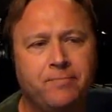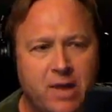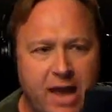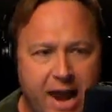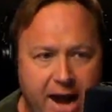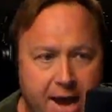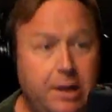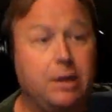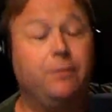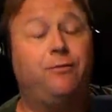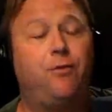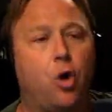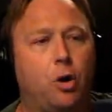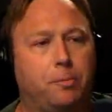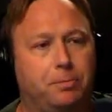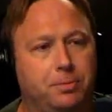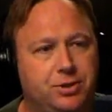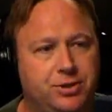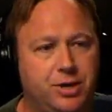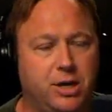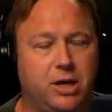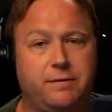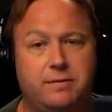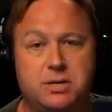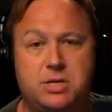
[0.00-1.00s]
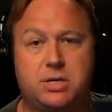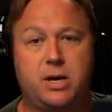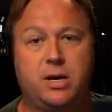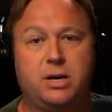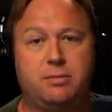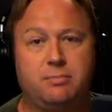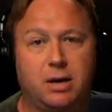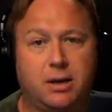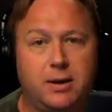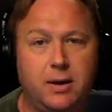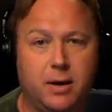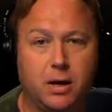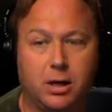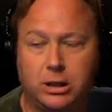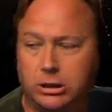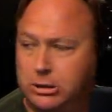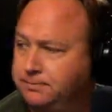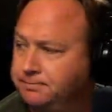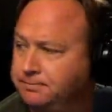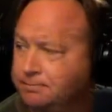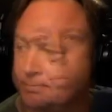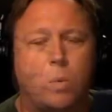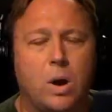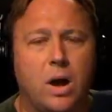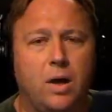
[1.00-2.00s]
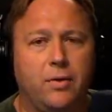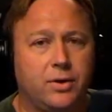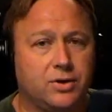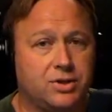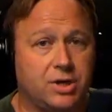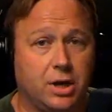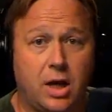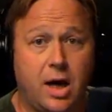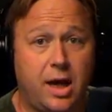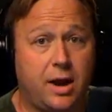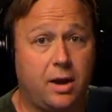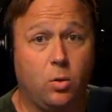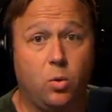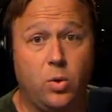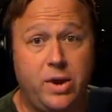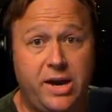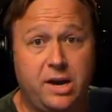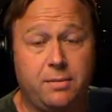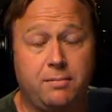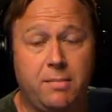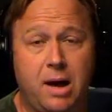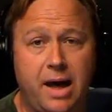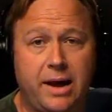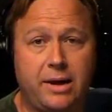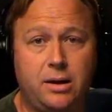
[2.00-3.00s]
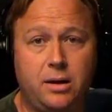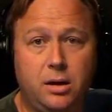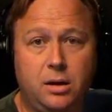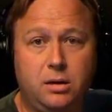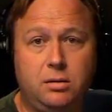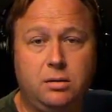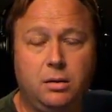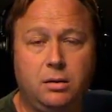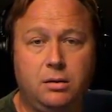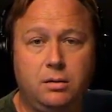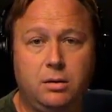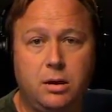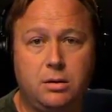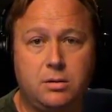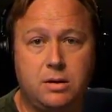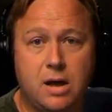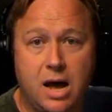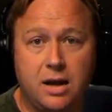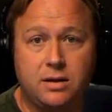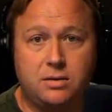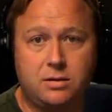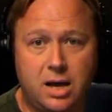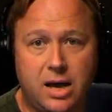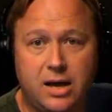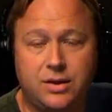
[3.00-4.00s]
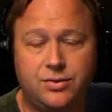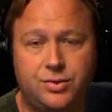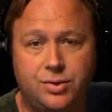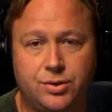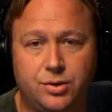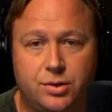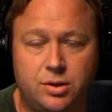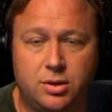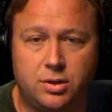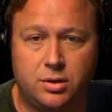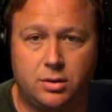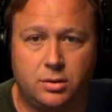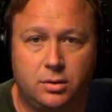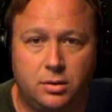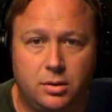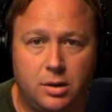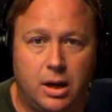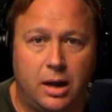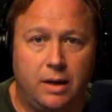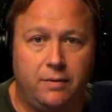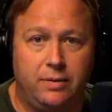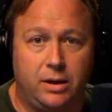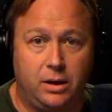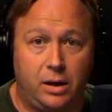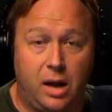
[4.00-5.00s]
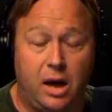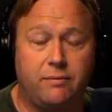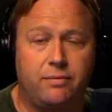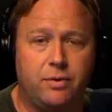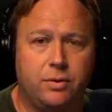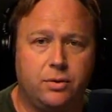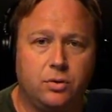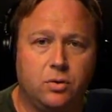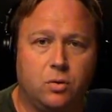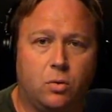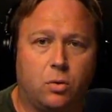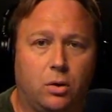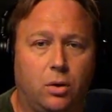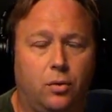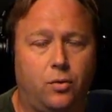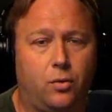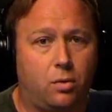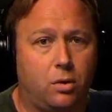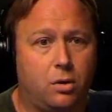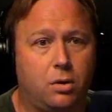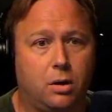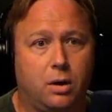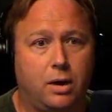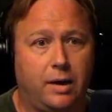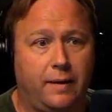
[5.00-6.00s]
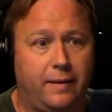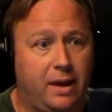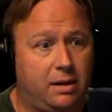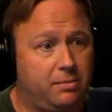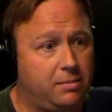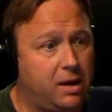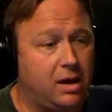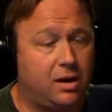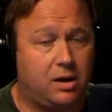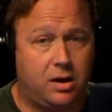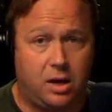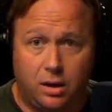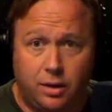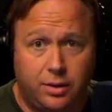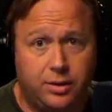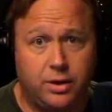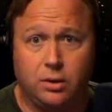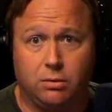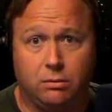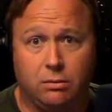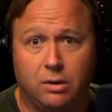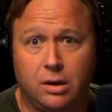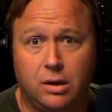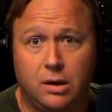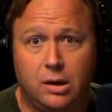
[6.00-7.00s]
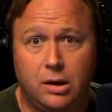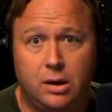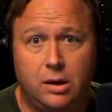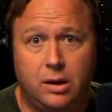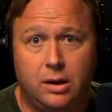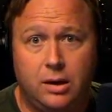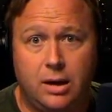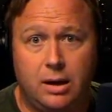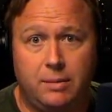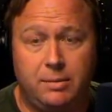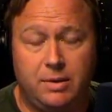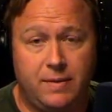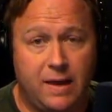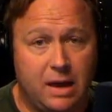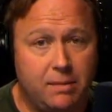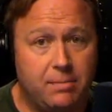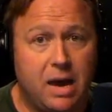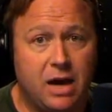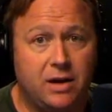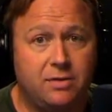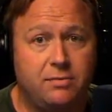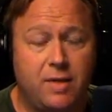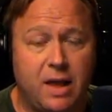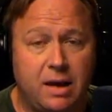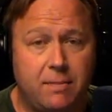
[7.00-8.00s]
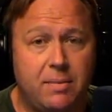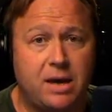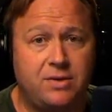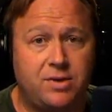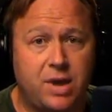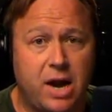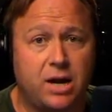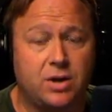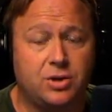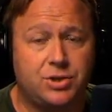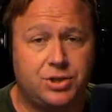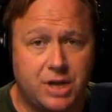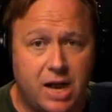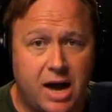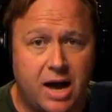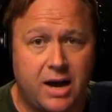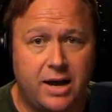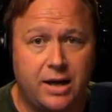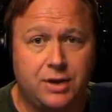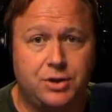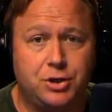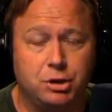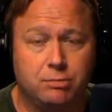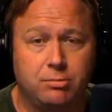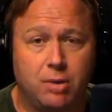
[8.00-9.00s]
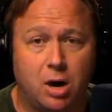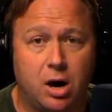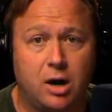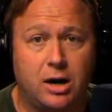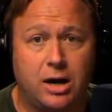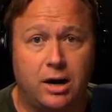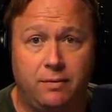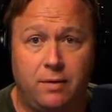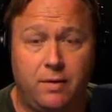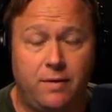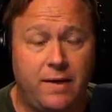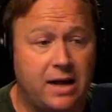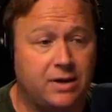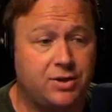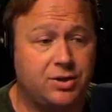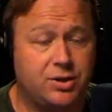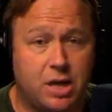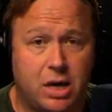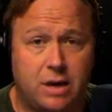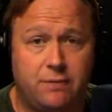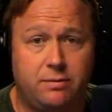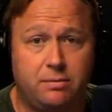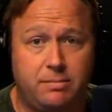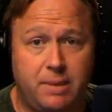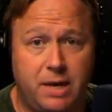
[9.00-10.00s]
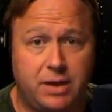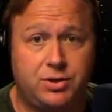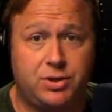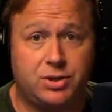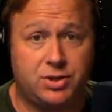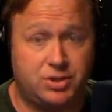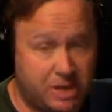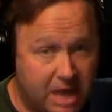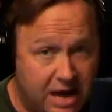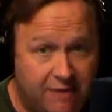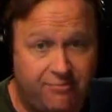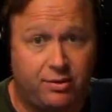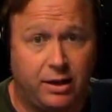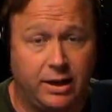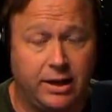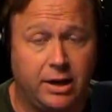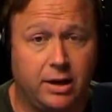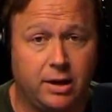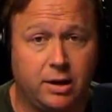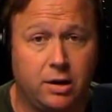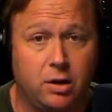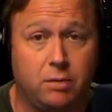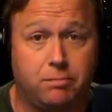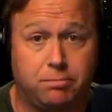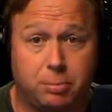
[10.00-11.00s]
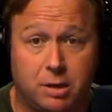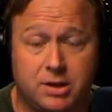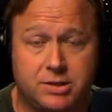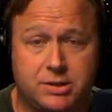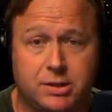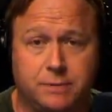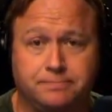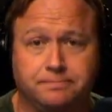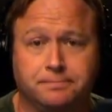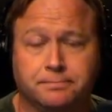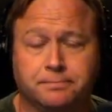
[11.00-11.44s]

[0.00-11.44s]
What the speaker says: 84% of us need to be killed. Well, there's a lot of weak-minded nutcases that love the New World Order, and they may kill you. I mean, they may take a shot at you, Mark, and then that son of a bitch is definitely going to go to prison.